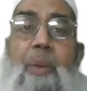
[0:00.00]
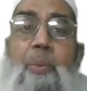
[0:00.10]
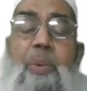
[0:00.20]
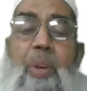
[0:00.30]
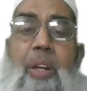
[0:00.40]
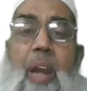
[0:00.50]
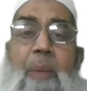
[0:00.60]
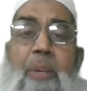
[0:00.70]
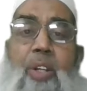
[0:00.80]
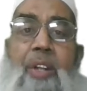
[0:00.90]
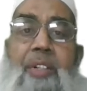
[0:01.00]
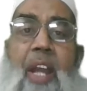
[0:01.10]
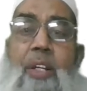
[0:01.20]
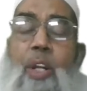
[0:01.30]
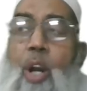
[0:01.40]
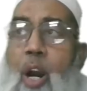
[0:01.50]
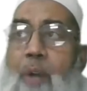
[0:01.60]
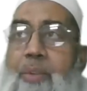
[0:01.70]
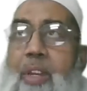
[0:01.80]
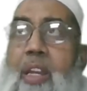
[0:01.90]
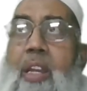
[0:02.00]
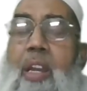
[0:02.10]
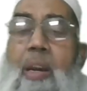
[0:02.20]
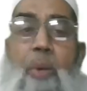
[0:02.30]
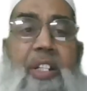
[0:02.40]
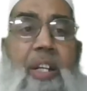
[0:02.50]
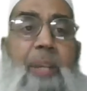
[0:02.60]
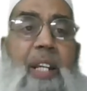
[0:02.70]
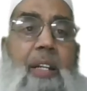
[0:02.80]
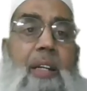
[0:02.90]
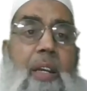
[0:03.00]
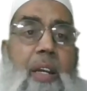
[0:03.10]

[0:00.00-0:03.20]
which will come in contact of the molten metal.